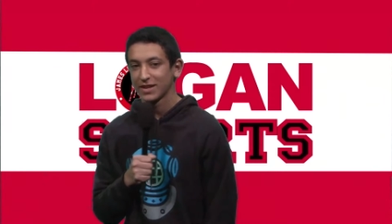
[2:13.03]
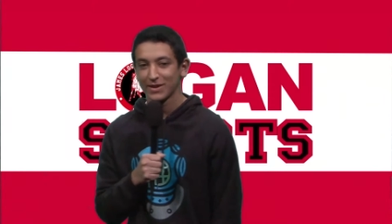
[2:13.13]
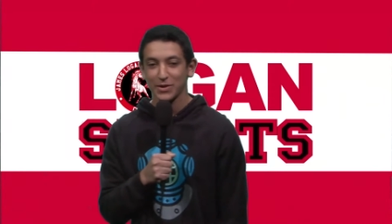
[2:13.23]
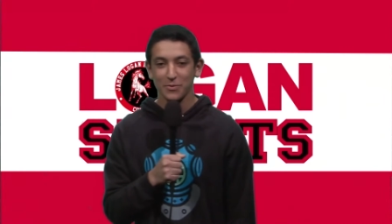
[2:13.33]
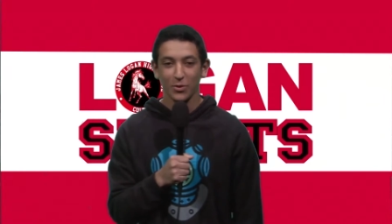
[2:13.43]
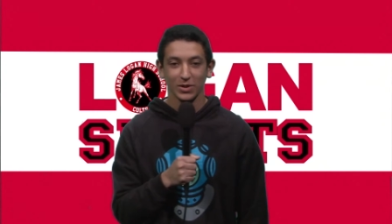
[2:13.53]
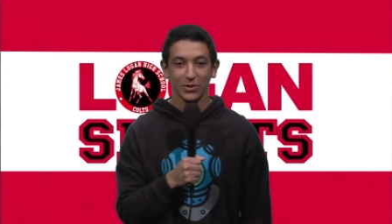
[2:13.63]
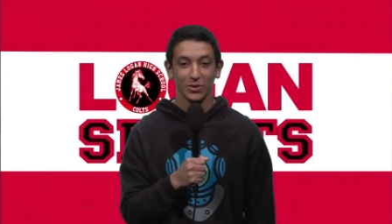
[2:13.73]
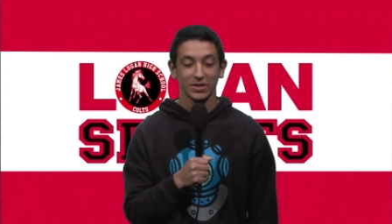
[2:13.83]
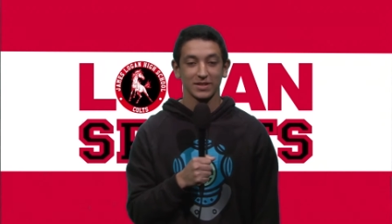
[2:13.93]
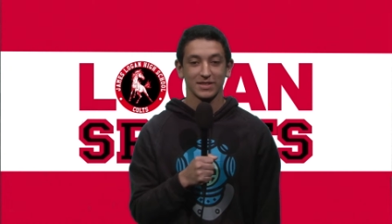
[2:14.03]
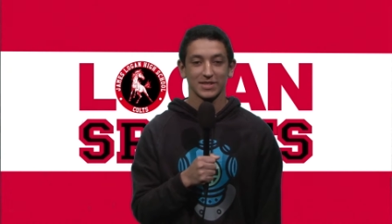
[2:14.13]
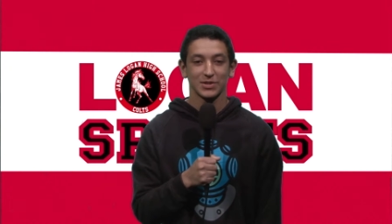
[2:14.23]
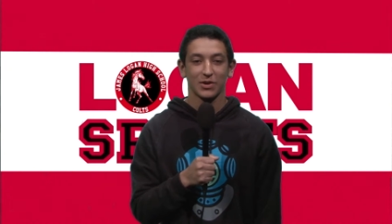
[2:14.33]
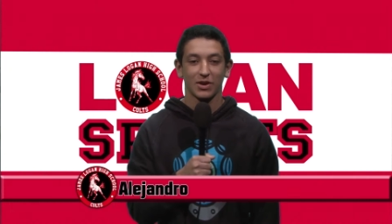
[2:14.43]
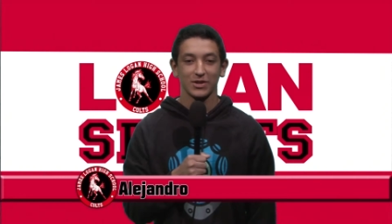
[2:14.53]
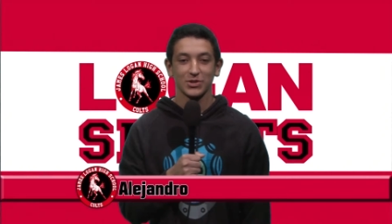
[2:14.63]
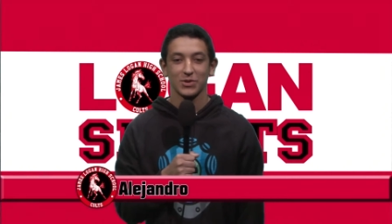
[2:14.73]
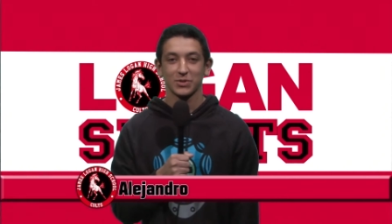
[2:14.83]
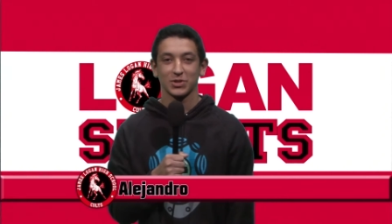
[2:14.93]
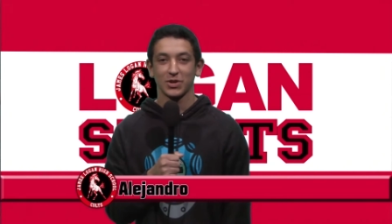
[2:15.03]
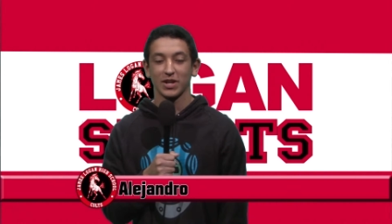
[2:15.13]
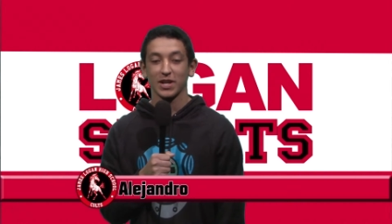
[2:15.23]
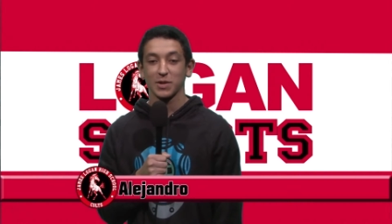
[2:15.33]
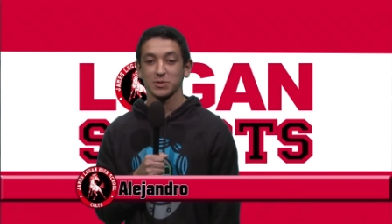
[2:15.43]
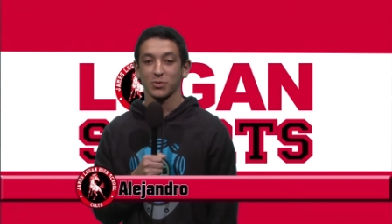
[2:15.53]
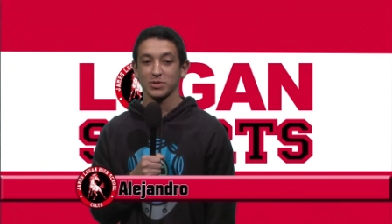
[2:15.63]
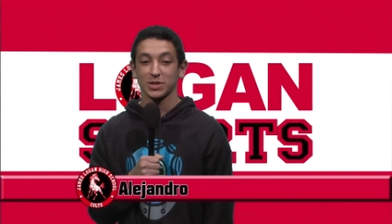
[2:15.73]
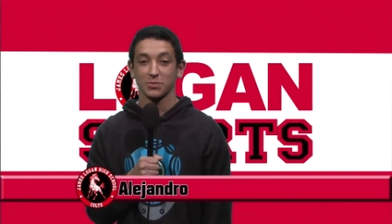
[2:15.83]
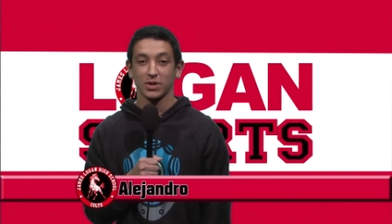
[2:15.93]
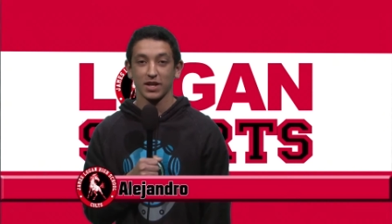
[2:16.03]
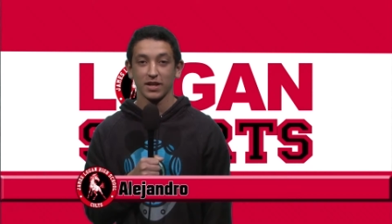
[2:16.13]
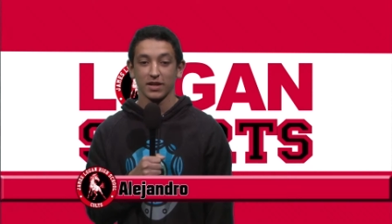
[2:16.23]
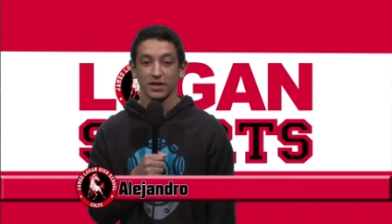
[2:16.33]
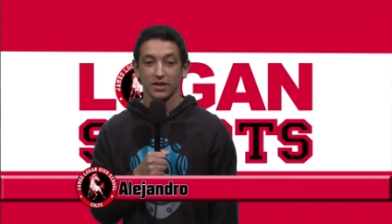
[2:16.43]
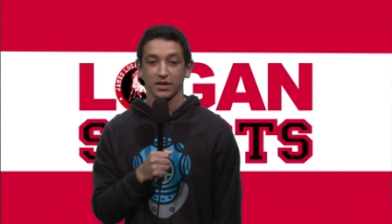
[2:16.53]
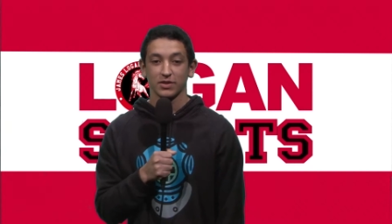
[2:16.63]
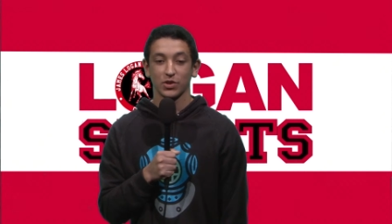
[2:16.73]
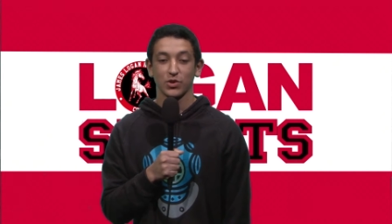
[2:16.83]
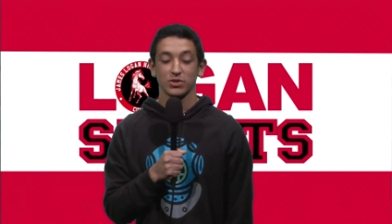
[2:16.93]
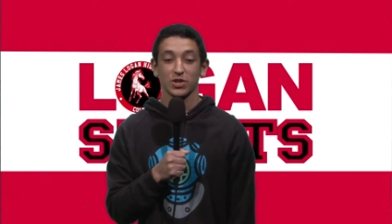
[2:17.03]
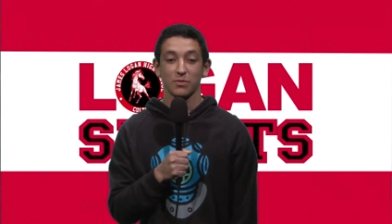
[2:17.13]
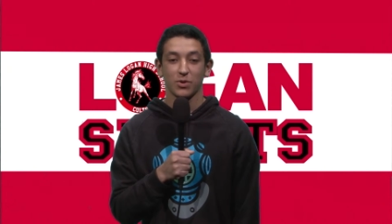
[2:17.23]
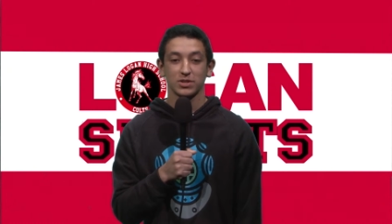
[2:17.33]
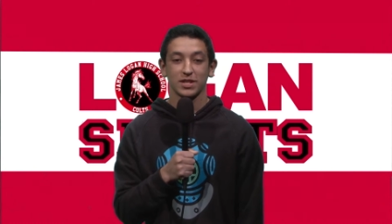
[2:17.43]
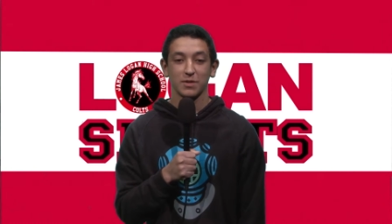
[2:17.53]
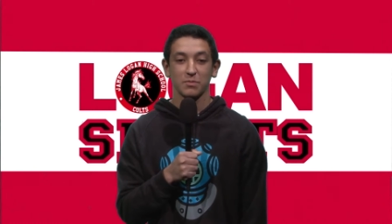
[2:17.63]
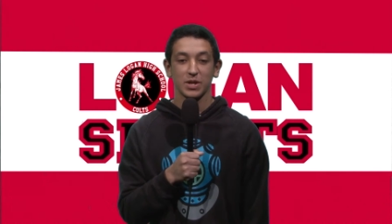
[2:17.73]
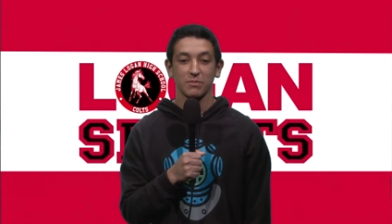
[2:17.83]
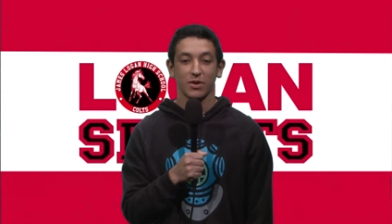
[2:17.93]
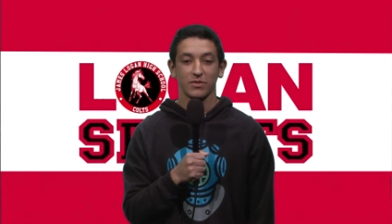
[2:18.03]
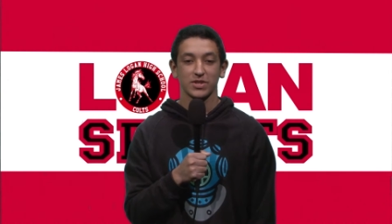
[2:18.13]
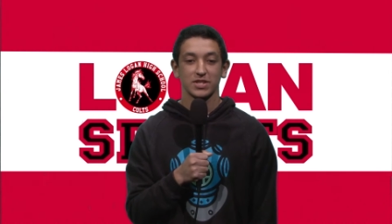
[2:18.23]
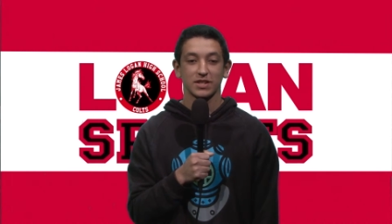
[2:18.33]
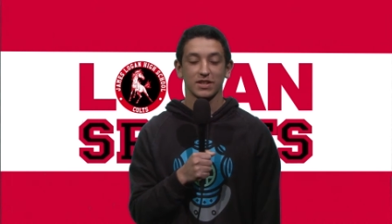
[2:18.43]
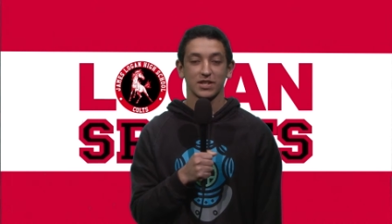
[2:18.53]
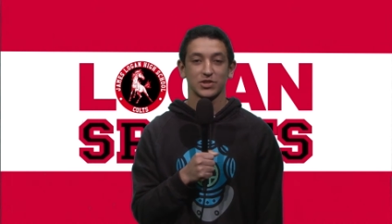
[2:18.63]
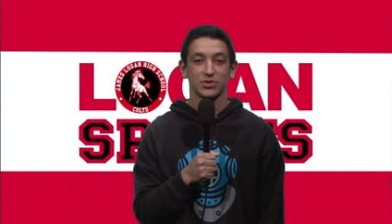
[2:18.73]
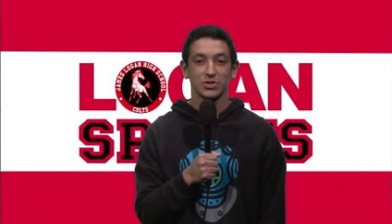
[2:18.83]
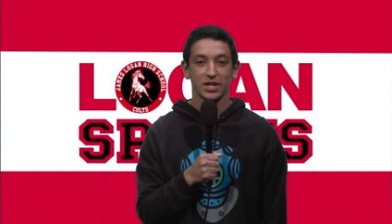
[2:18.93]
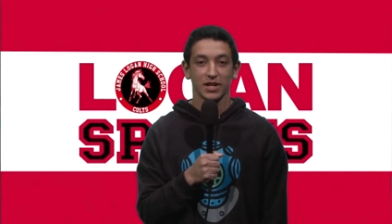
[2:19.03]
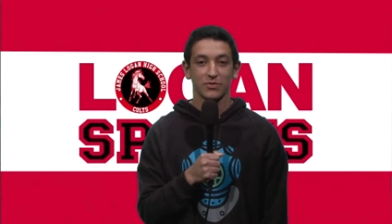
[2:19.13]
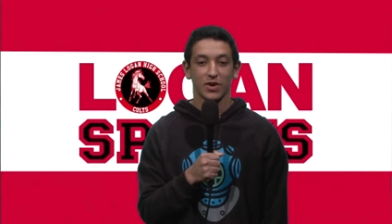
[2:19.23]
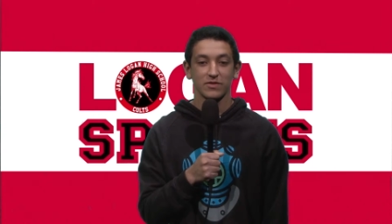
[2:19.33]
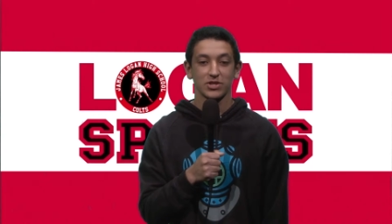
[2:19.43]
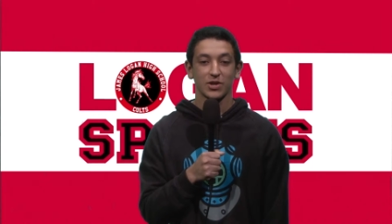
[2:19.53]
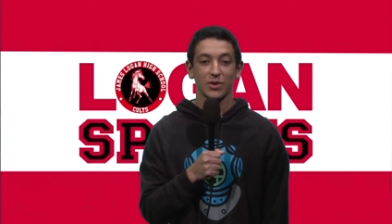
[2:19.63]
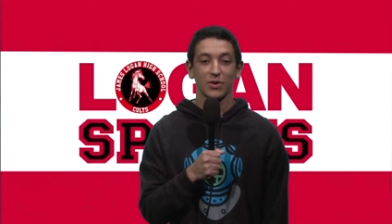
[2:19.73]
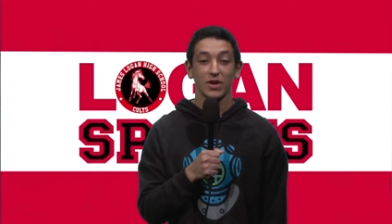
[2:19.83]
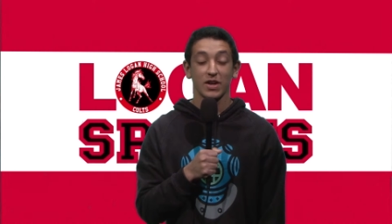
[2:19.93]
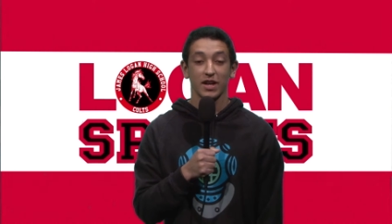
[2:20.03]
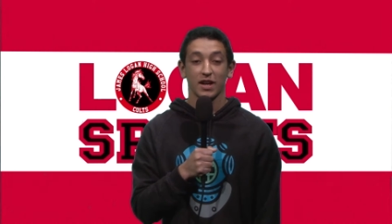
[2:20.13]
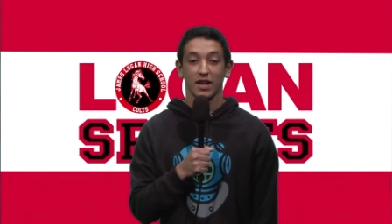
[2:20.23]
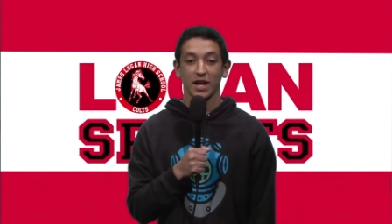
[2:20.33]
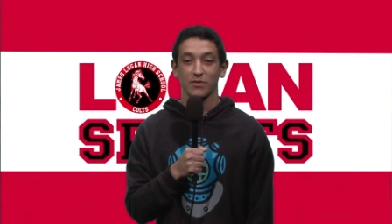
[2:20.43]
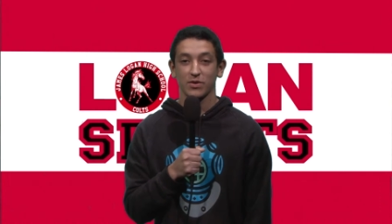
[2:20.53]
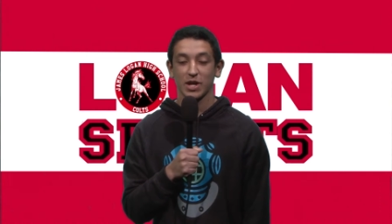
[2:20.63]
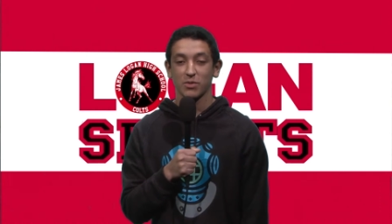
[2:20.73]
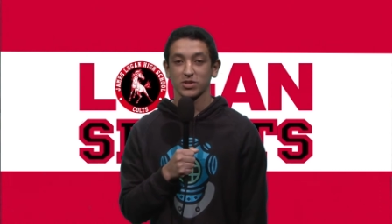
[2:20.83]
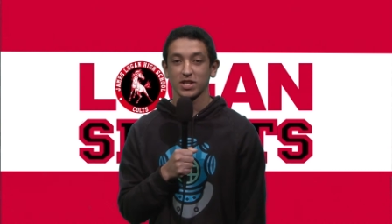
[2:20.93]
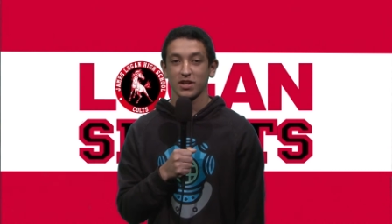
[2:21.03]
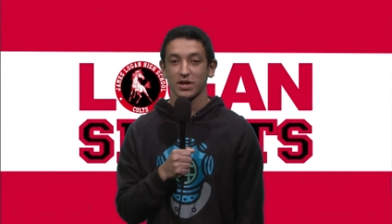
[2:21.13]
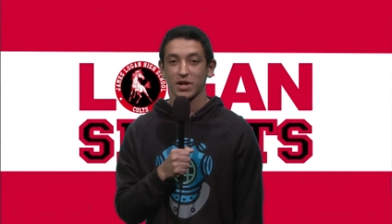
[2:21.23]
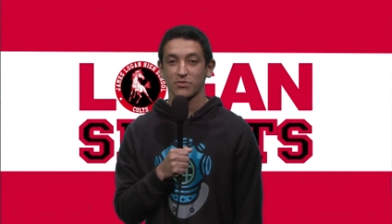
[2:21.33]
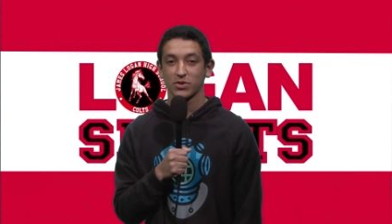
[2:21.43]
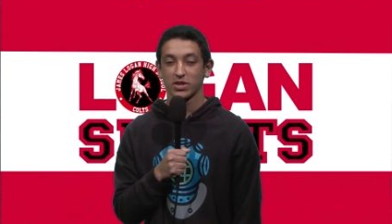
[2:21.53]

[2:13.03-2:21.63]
Good morning, Logan. This is Alejandro with your Giddy Up Sports Update. The girls softball team beat Monta Vista last Tuesday 5-0 and have a game on Saturday for